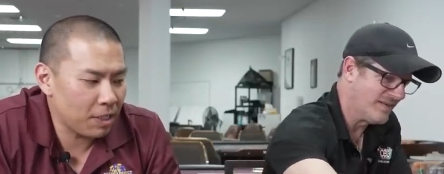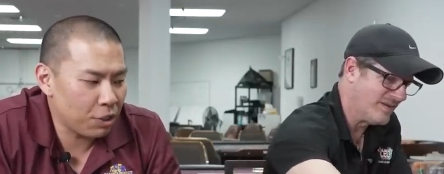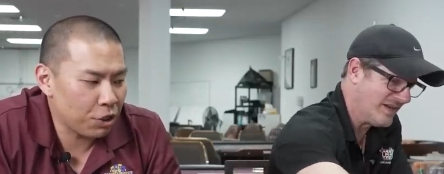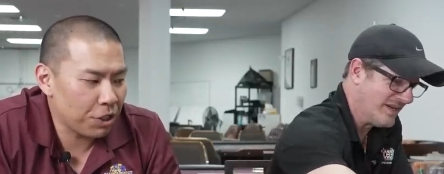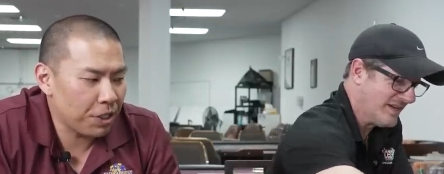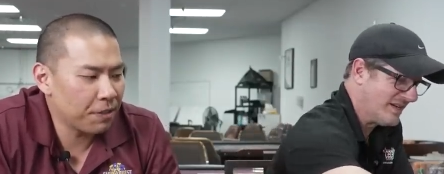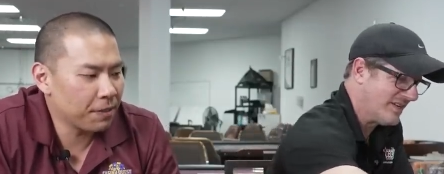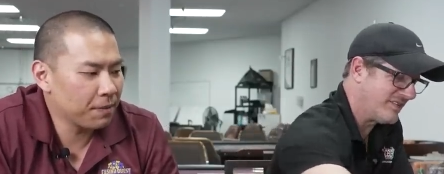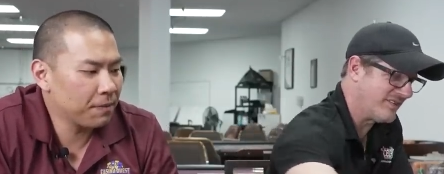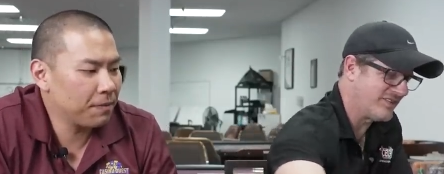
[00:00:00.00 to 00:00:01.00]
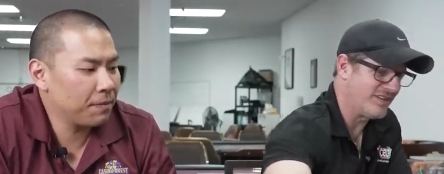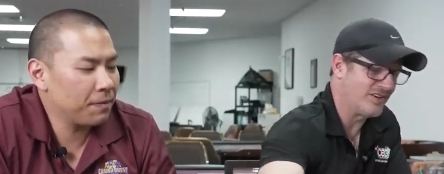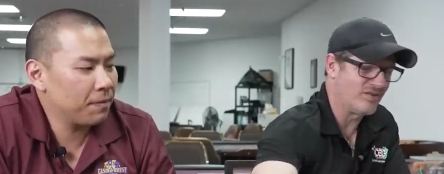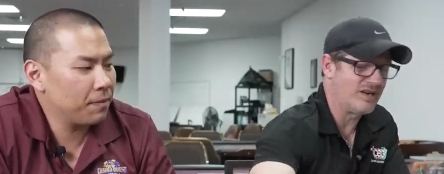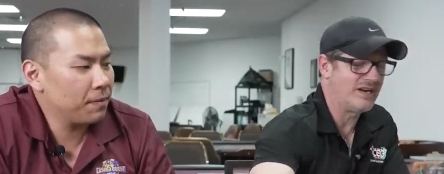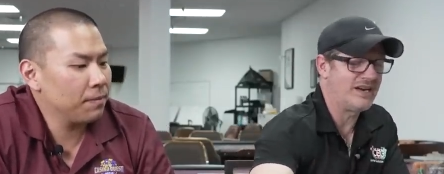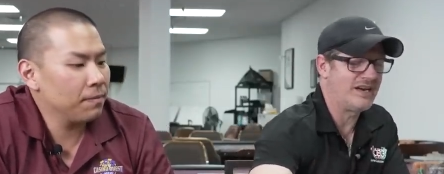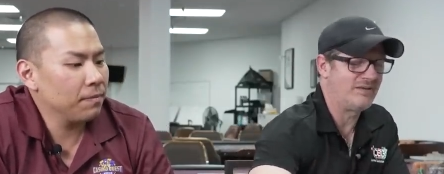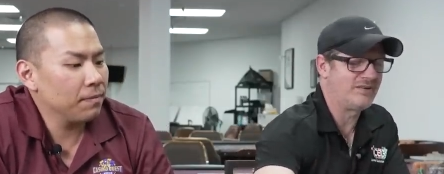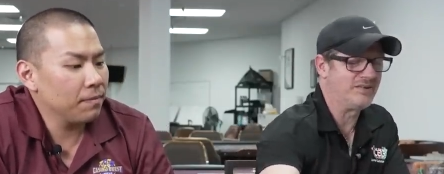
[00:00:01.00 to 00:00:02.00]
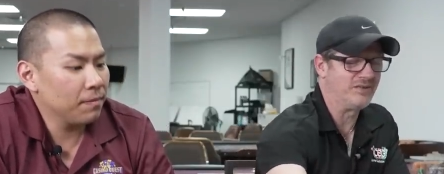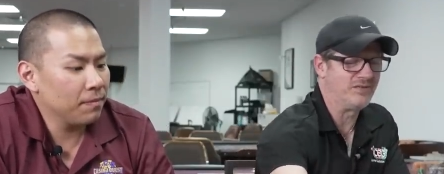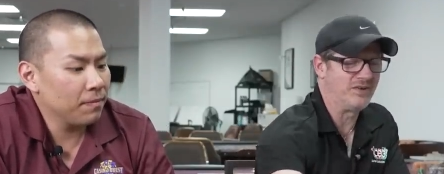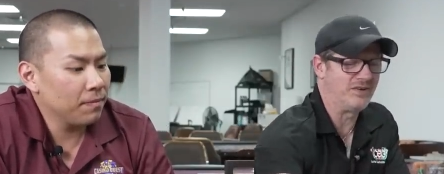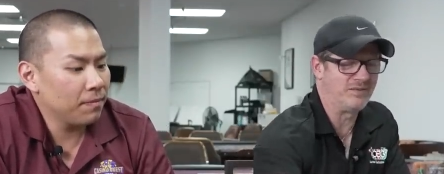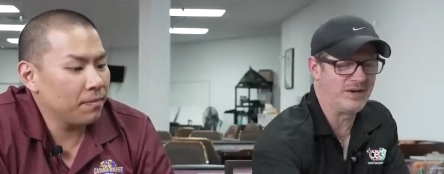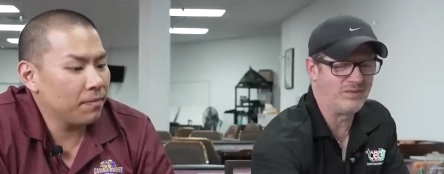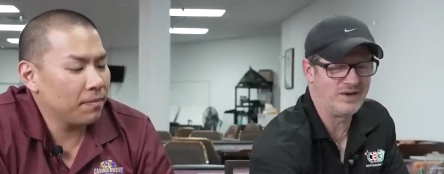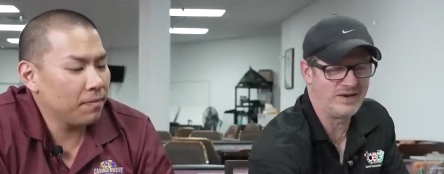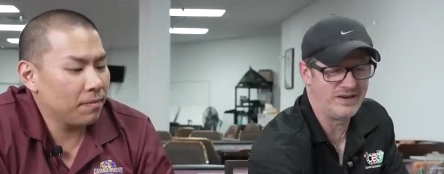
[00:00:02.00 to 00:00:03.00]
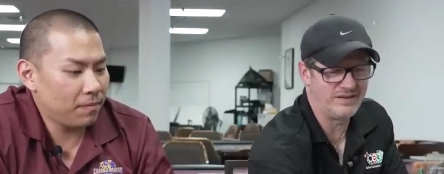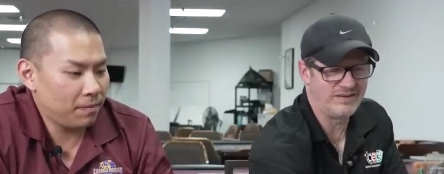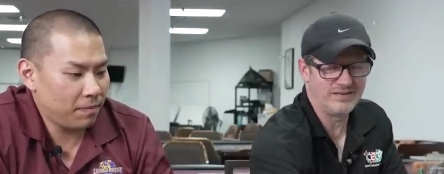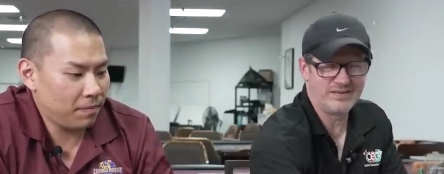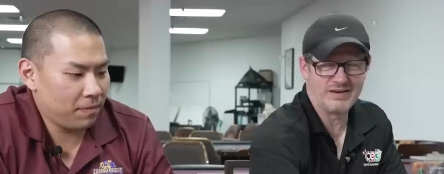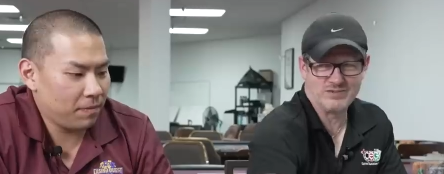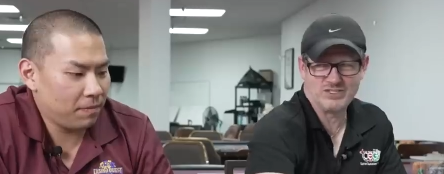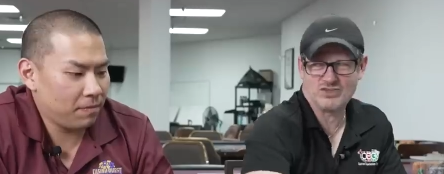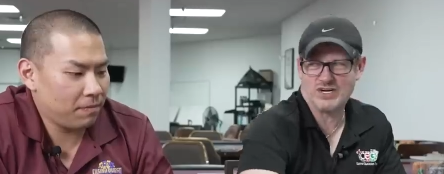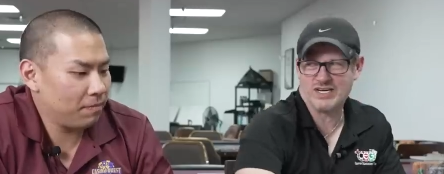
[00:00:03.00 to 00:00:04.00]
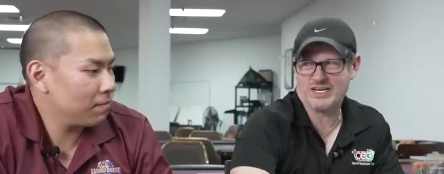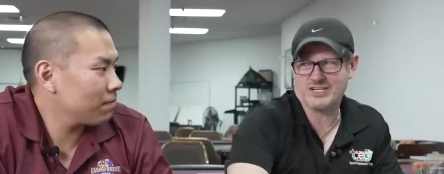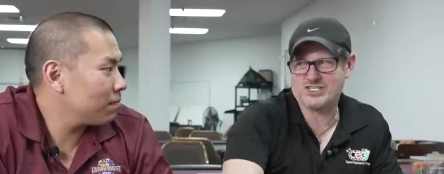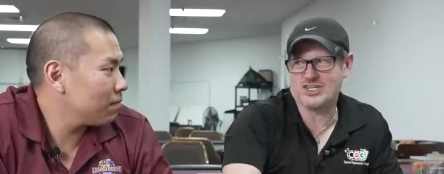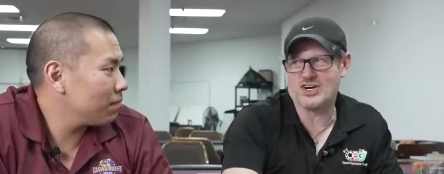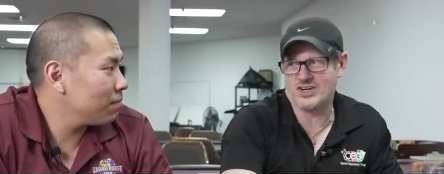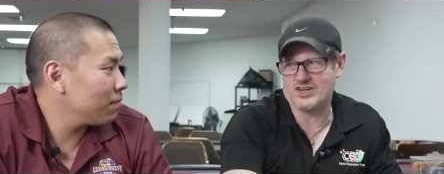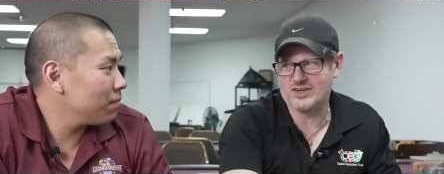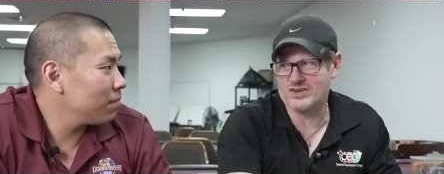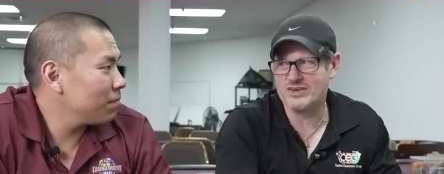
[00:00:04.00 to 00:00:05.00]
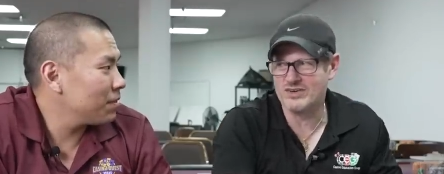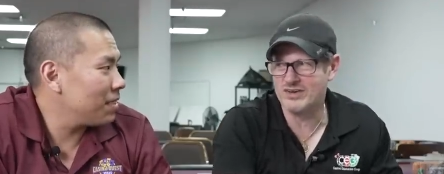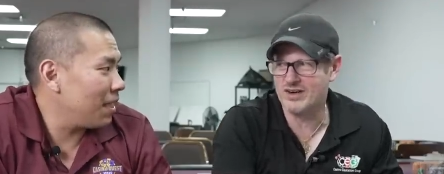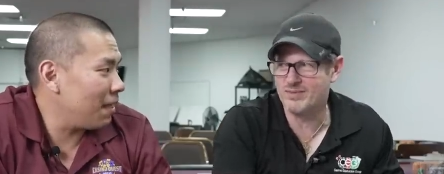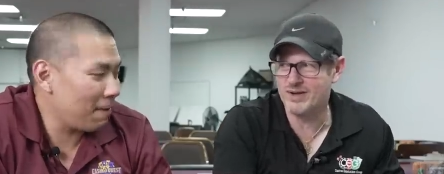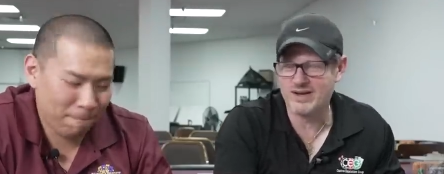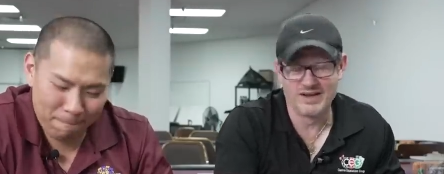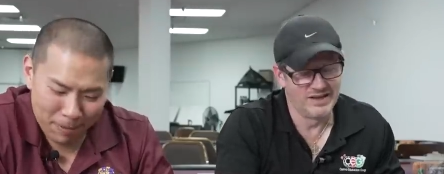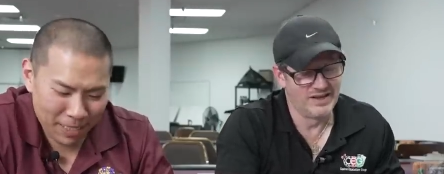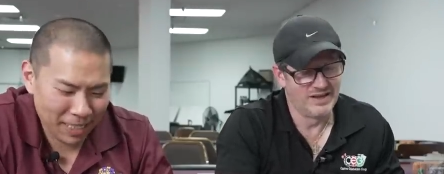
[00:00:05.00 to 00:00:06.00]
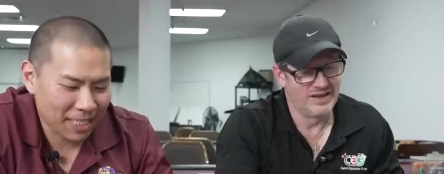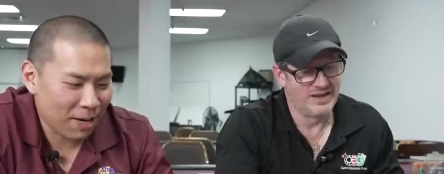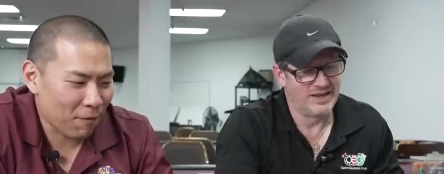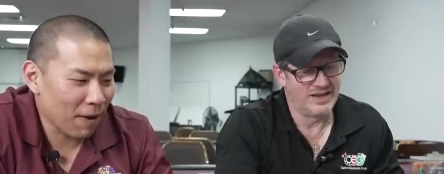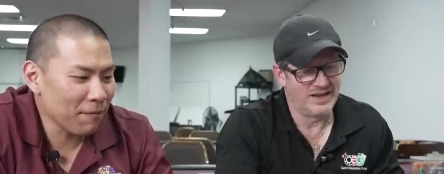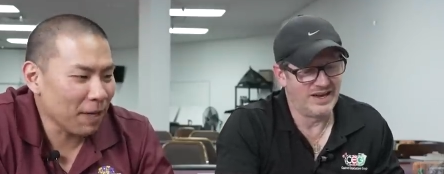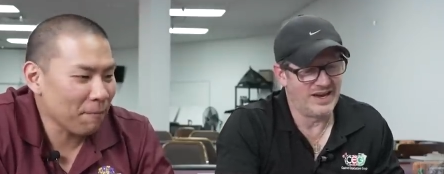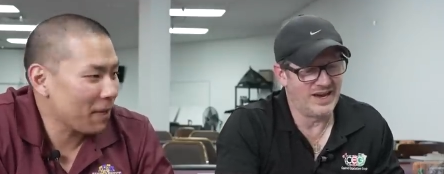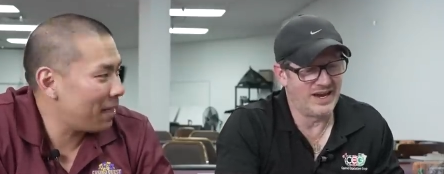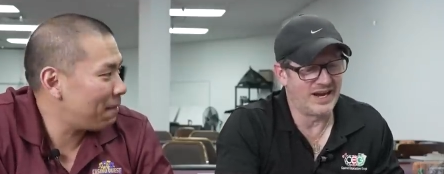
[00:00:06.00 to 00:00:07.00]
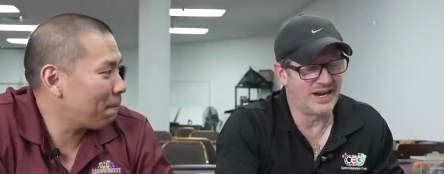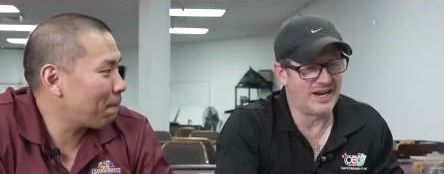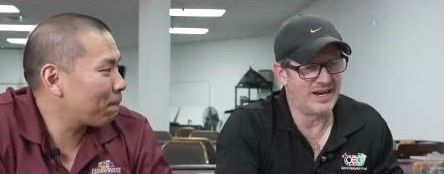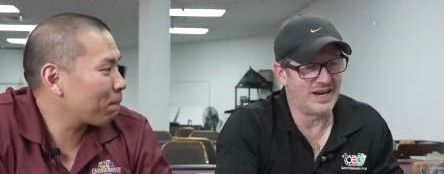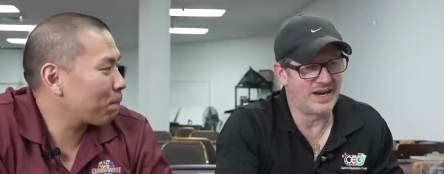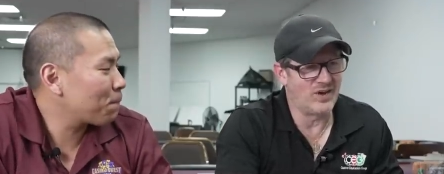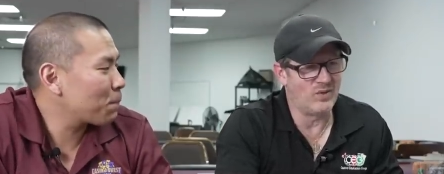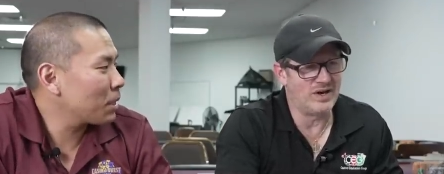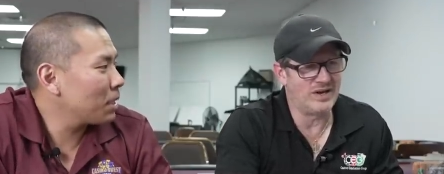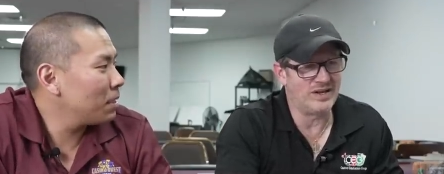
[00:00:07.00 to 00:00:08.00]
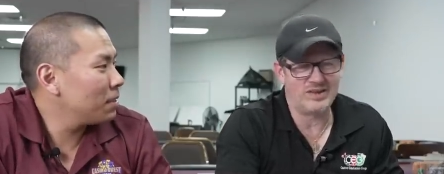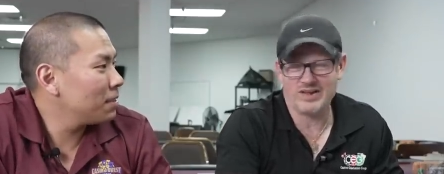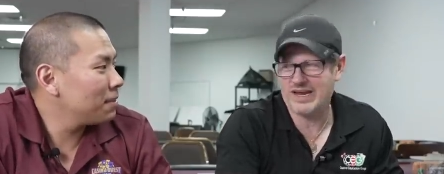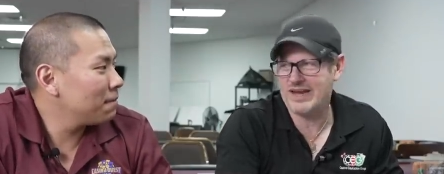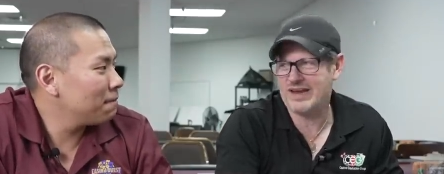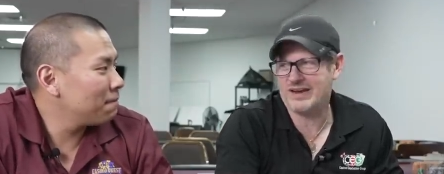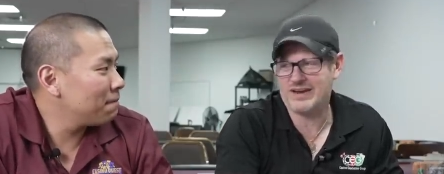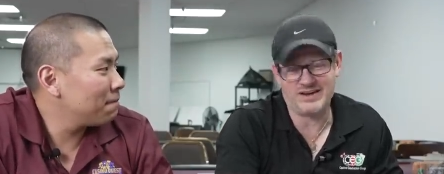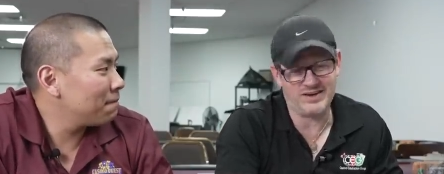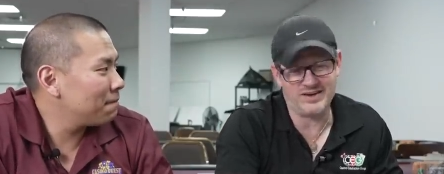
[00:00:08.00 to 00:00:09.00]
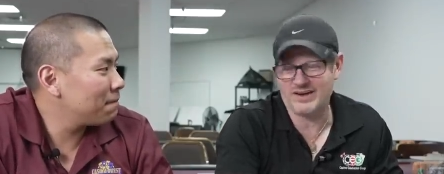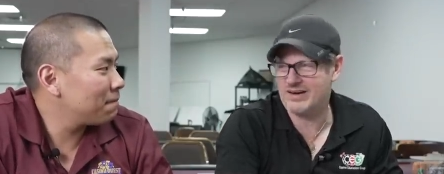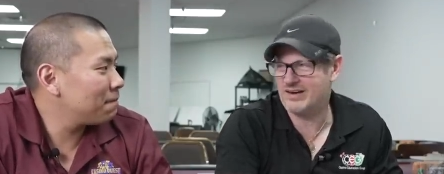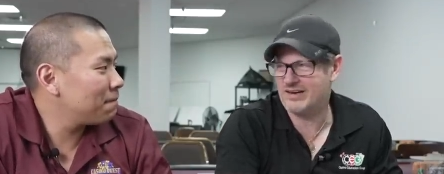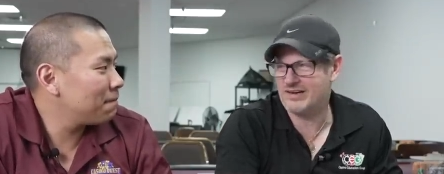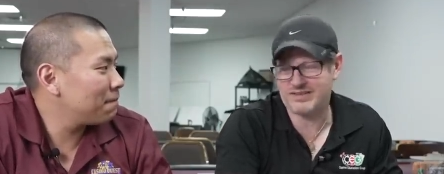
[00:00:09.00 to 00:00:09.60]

Speaker 1: I initially? Mean, let's just say right now, still feeling my way in there, dude. I'm just trying to get it started, dude. You yeah?
Speaker 2: It's not revved up yet. I
Speaker 1: got I got one little hand down there